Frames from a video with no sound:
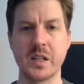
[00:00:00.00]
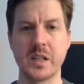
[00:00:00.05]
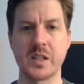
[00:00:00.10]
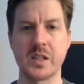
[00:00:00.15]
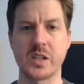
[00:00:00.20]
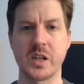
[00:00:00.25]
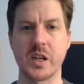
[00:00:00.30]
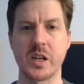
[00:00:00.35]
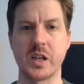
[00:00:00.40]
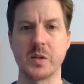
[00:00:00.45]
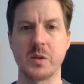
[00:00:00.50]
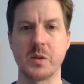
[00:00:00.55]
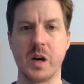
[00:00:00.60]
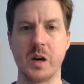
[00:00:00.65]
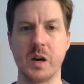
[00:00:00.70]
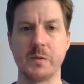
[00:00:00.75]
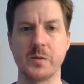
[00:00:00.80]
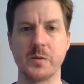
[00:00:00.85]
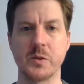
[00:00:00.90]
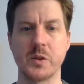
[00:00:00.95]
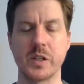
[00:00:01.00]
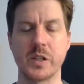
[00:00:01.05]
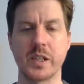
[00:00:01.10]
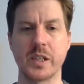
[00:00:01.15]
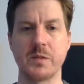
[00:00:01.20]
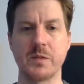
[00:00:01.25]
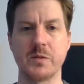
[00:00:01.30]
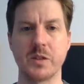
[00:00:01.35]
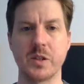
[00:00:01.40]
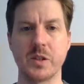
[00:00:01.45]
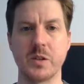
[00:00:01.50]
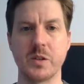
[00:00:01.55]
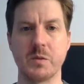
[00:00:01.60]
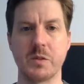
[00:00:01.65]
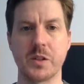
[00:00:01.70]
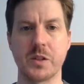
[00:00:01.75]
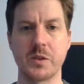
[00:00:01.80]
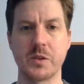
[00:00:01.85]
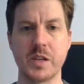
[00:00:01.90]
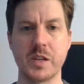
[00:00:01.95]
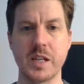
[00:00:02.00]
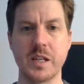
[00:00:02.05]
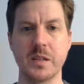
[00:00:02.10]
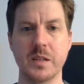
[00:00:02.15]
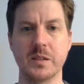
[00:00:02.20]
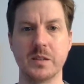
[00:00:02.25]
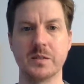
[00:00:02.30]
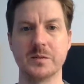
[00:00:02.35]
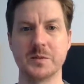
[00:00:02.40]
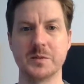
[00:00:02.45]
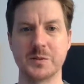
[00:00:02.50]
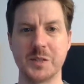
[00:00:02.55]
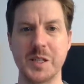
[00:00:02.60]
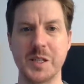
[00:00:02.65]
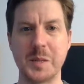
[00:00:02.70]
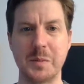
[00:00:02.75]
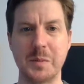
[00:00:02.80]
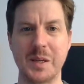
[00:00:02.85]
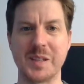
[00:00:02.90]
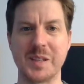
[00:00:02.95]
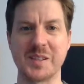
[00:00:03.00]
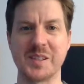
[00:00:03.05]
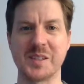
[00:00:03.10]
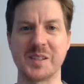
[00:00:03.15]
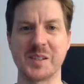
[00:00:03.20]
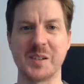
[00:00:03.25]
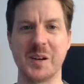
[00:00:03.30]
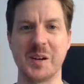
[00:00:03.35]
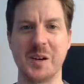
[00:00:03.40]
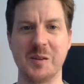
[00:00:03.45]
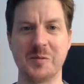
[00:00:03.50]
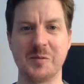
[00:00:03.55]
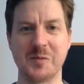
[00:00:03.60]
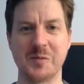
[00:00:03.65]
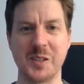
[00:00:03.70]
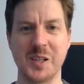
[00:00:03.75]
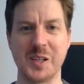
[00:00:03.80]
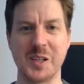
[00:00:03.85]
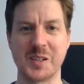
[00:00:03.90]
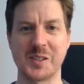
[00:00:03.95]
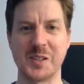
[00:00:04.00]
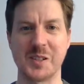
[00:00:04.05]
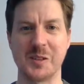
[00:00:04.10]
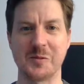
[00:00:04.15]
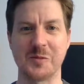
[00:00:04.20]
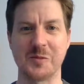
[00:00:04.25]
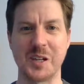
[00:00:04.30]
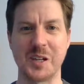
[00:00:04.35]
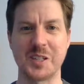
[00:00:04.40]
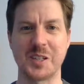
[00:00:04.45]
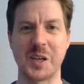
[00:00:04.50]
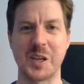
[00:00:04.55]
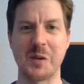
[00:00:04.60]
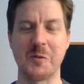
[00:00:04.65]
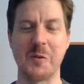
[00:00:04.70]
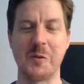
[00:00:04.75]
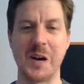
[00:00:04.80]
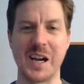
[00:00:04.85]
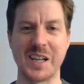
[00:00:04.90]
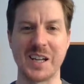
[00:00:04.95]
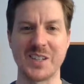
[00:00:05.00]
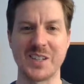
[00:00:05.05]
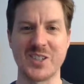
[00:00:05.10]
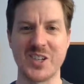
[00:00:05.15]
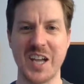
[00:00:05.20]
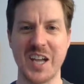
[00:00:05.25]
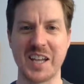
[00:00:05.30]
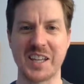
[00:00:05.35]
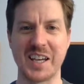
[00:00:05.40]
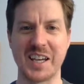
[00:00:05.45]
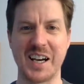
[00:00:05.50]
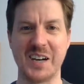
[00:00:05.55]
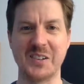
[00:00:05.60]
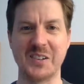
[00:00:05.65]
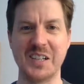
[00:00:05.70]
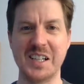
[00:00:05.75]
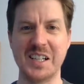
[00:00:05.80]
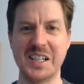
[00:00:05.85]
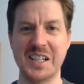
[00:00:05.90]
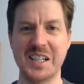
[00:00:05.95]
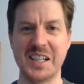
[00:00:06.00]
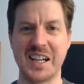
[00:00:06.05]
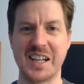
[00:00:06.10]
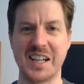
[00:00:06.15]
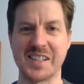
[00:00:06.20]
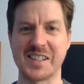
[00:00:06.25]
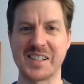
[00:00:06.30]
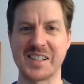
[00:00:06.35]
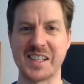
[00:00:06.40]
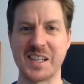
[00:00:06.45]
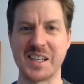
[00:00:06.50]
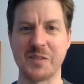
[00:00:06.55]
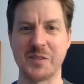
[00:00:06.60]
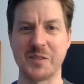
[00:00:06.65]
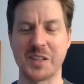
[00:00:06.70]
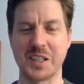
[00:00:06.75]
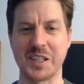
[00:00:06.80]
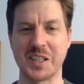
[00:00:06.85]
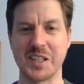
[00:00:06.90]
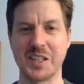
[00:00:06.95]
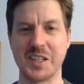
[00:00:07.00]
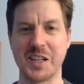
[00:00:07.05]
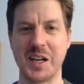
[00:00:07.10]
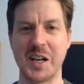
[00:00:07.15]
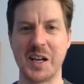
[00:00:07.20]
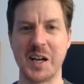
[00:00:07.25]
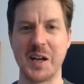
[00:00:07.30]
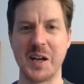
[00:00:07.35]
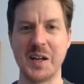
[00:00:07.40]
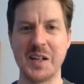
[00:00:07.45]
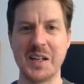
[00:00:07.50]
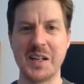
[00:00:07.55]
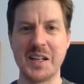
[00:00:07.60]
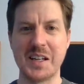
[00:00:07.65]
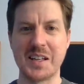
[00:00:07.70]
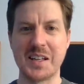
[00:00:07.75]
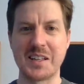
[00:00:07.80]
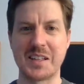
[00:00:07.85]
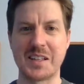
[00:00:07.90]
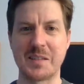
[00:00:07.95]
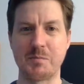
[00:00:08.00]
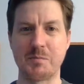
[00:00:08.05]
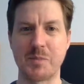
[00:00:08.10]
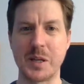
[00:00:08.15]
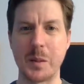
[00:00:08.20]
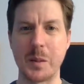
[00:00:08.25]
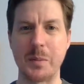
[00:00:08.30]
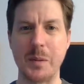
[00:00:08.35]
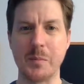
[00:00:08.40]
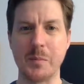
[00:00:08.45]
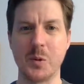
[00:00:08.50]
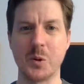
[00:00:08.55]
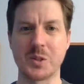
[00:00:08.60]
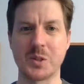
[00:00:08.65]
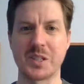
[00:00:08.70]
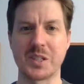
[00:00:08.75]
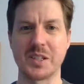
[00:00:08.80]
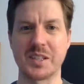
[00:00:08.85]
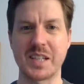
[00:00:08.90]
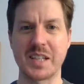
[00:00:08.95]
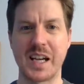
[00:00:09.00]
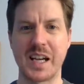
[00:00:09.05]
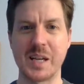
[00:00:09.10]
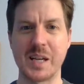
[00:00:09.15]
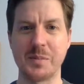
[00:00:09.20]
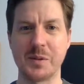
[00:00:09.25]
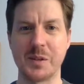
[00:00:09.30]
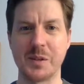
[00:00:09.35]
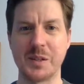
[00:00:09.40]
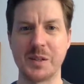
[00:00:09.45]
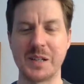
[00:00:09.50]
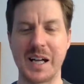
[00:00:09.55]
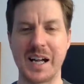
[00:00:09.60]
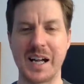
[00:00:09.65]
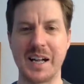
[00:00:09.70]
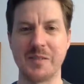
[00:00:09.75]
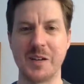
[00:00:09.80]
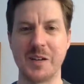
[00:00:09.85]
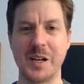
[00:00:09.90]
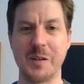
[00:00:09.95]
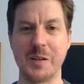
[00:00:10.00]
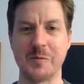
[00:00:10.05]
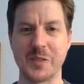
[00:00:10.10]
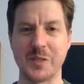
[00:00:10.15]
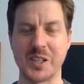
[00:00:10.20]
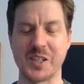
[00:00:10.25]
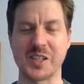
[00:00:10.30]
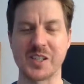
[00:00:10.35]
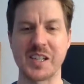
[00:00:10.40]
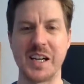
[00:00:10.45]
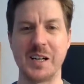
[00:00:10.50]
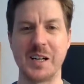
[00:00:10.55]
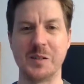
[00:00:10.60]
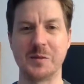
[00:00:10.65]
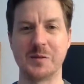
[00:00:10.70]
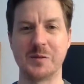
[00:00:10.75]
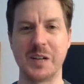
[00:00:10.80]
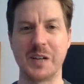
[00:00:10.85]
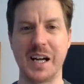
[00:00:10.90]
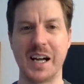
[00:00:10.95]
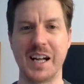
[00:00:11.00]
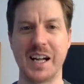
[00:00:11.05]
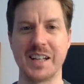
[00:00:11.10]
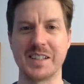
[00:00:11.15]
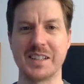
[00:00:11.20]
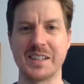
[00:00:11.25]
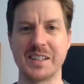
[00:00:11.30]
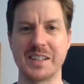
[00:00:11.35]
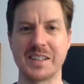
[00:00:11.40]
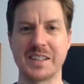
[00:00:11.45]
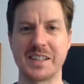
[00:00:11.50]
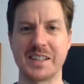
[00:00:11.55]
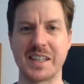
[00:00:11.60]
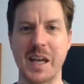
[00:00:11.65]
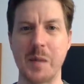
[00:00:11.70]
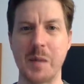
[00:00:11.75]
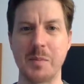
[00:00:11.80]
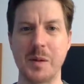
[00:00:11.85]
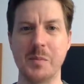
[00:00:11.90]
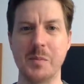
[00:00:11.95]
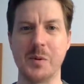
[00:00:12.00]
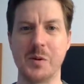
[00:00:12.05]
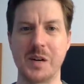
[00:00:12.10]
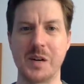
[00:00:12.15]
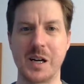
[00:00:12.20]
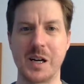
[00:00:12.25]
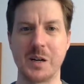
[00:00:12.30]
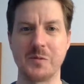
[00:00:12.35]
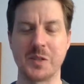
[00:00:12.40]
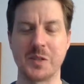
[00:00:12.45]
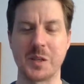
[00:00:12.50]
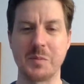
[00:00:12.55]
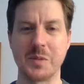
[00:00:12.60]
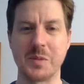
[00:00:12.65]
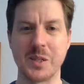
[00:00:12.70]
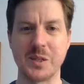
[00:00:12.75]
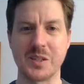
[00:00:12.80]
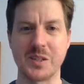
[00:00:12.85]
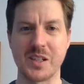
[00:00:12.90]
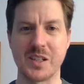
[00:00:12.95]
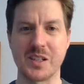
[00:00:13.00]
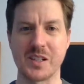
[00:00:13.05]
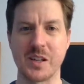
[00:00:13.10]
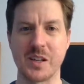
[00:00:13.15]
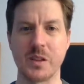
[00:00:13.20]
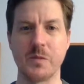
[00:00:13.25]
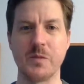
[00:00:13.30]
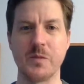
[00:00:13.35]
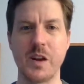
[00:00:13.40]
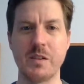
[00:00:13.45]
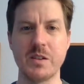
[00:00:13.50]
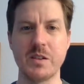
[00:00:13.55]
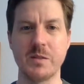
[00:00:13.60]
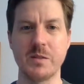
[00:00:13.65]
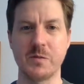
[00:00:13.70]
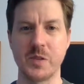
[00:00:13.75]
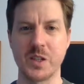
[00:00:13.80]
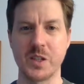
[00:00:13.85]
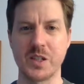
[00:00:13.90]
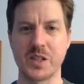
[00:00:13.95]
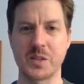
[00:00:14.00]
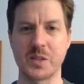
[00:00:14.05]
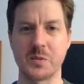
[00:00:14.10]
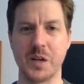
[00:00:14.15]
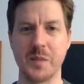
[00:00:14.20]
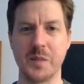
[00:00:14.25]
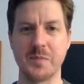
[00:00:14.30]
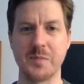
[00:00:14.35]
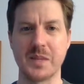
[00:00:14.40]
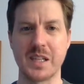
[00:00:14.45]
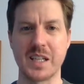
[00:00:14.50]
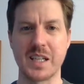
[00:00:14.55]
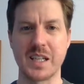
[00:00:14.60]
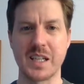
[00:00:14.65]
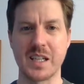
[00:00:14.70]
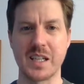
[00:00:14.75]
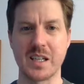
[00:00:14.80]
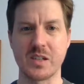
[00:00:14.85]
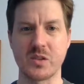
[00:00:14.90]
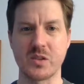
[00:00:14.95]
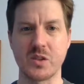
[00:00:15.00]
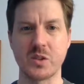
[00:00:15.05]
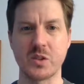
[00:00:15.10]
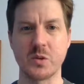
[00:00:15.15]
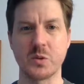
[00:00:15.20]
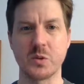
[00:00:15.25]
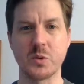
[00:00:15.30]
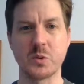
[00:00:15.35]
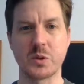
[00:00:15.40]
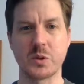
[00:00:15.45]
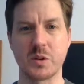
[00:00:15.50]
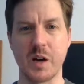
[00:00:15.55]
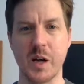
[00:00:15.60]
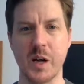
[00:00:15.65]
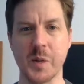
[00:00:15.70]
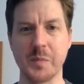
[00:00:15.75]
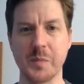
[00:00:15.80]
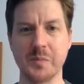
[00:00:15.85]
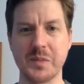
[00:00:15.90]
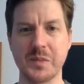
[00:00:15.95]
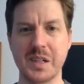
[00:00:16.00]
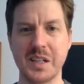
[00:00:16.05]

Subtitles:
So I thought I'd give you three free pieces of software to go away and check out and see if it can bring a bit more to the table for yourself and get a bit more out of your computer. So the very first one is Google Chrome.